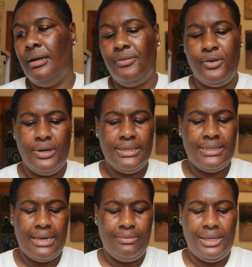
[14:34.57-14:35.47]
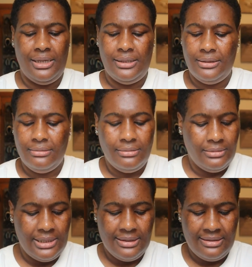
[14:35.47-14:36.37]
Of course, I mean,
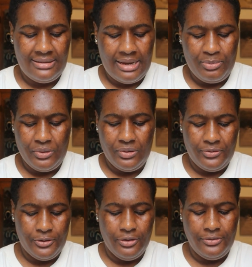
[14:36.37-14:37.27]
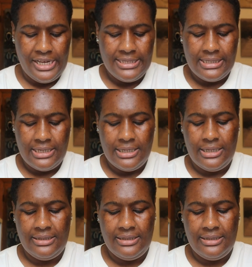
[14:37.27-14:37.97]
it's a staple for a reason.